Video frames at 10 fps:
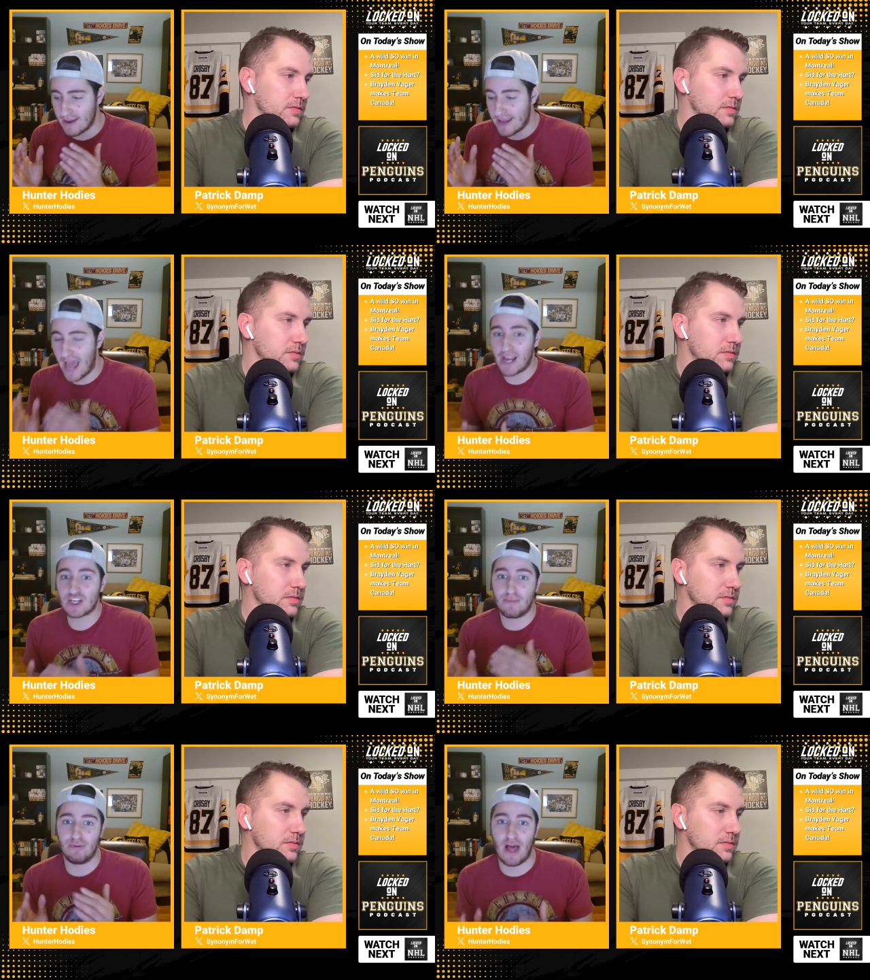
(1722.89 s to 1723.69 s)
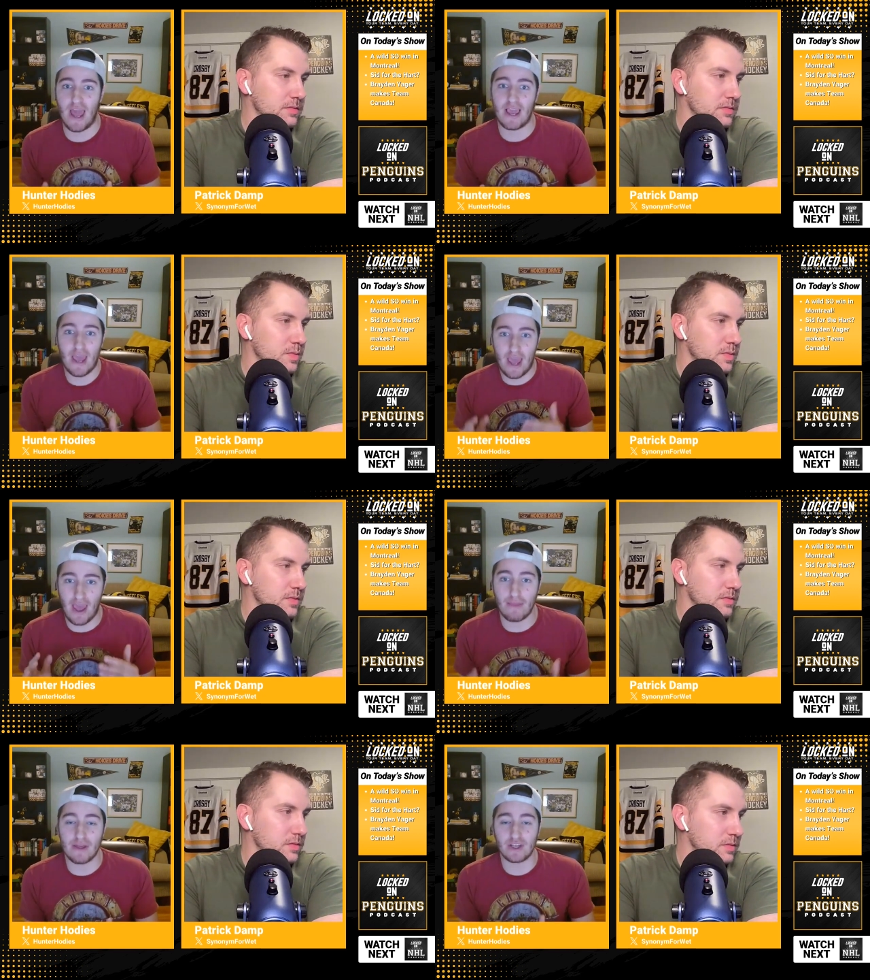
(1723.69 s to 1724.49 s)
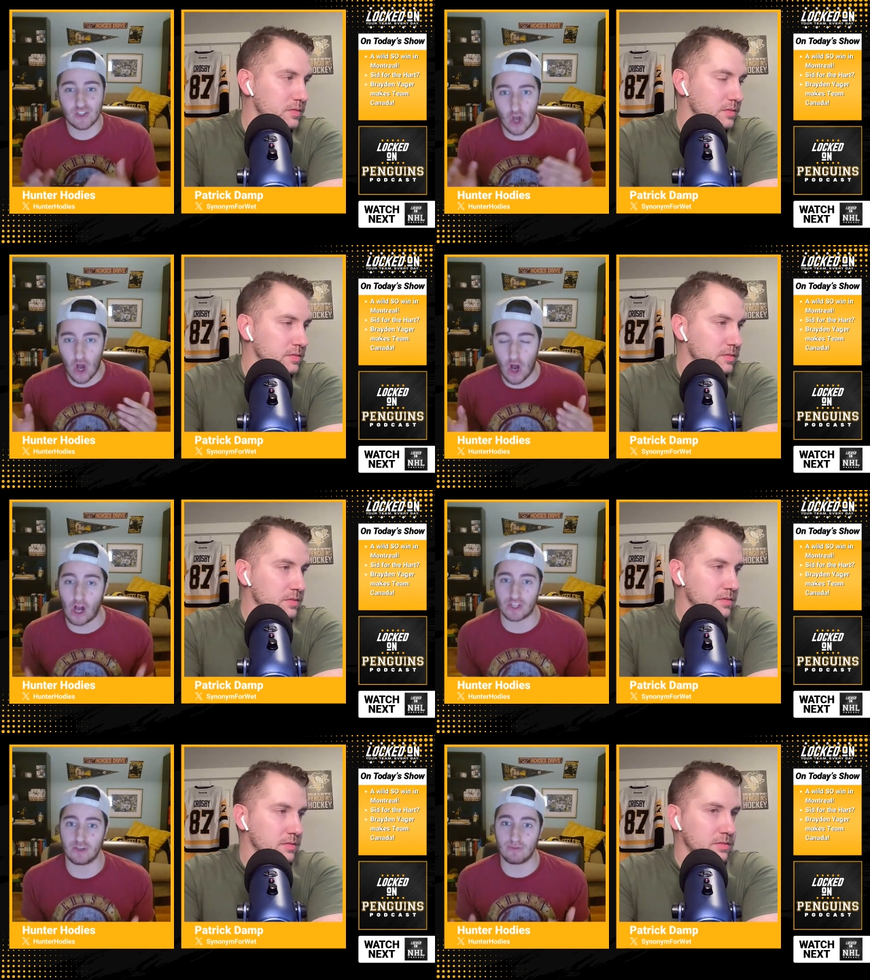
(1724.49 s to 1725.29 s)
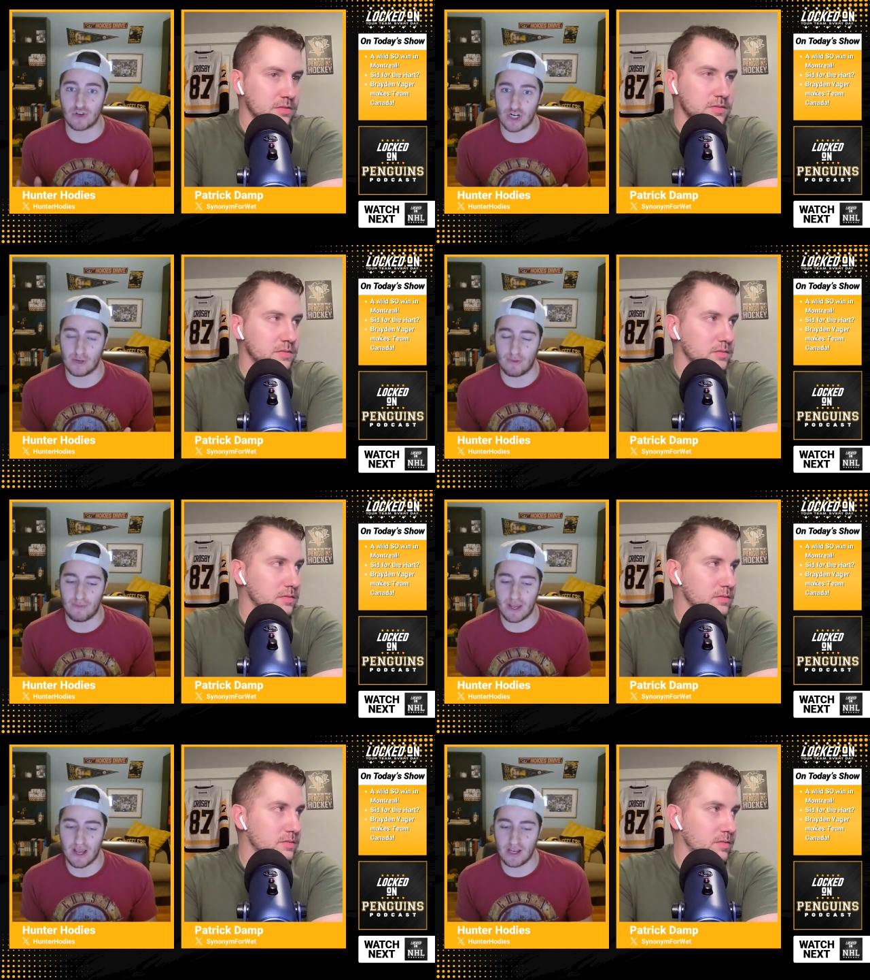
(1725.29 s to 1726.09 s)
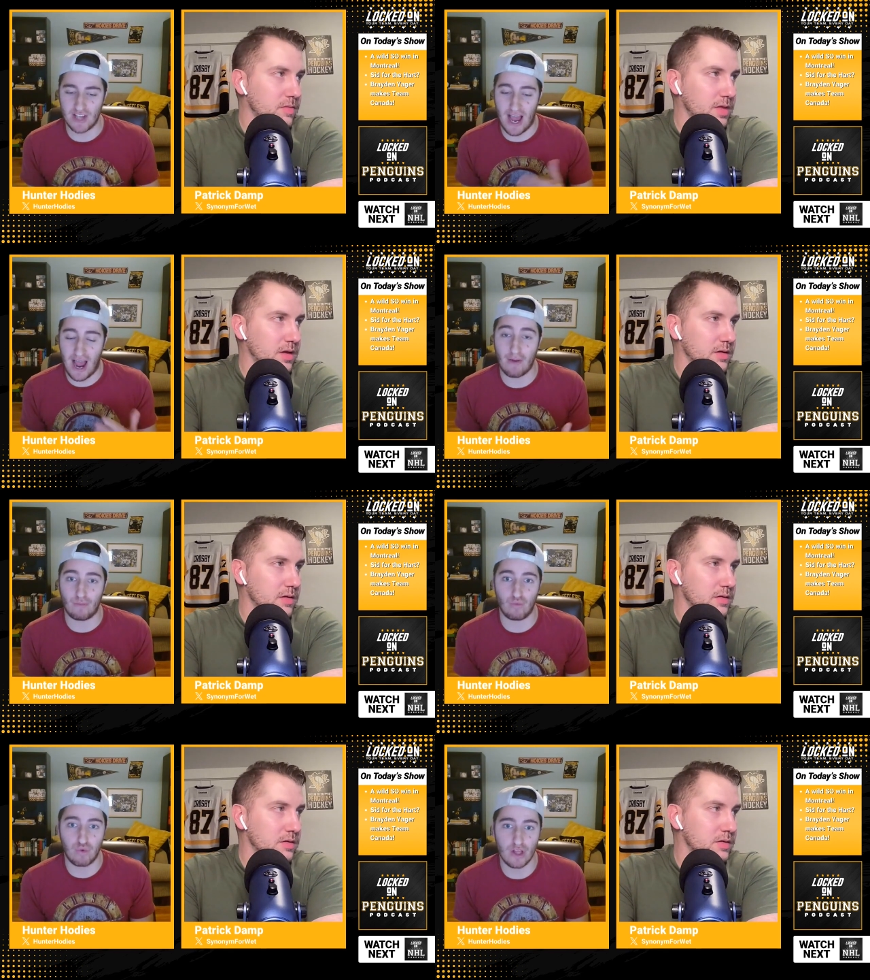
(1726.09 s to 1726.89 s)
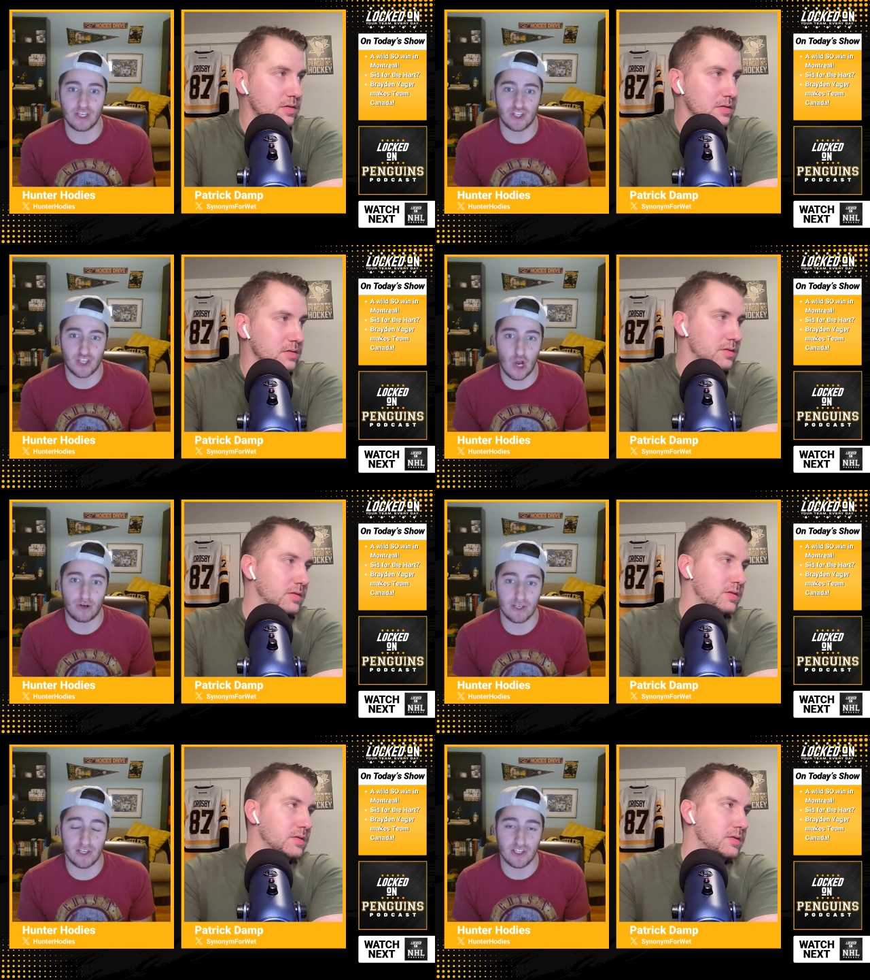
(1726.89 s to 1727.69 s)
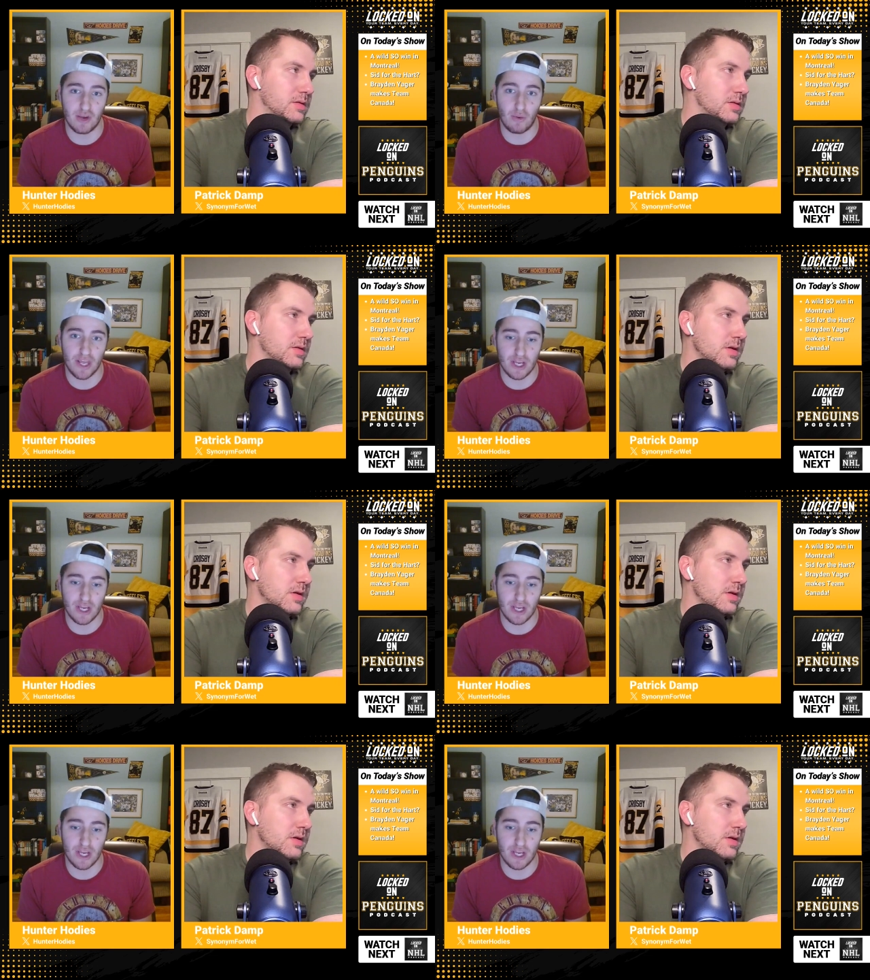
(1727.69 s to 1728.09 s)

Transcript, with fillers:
Speaker 1: getting to play in this awesome tournament because I'm really stoked to see what he